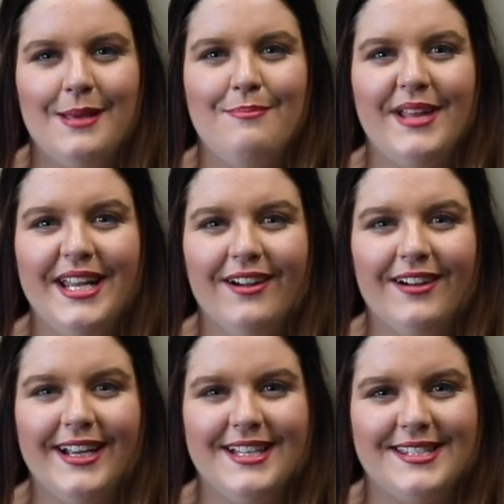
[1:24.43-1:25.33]
Many
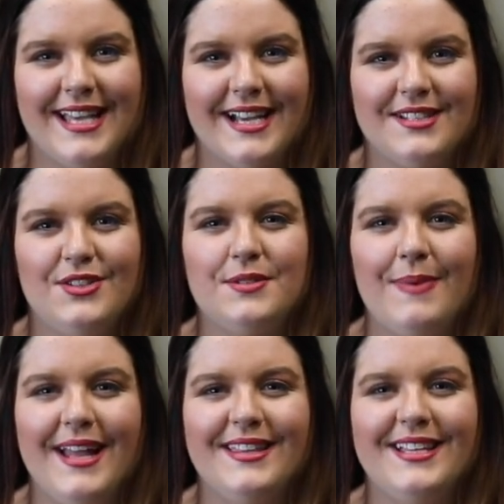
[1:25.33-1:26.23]
are insects who
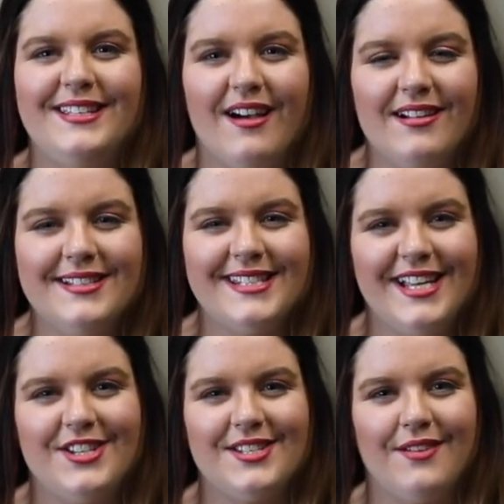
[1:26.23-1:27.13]
spend the young
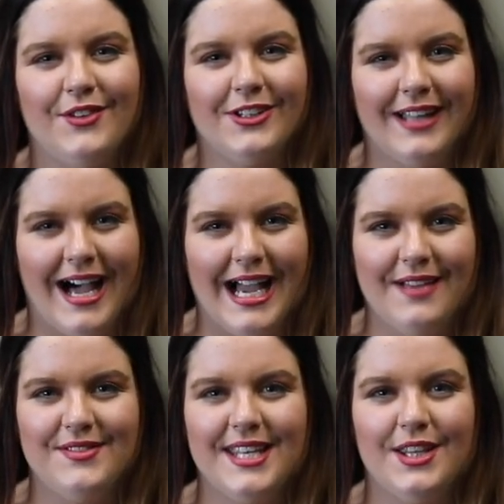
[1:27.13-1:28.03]
stages of their
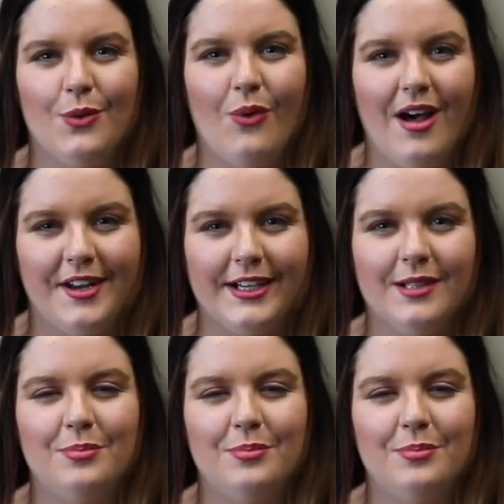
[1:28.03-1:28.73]
lives in the water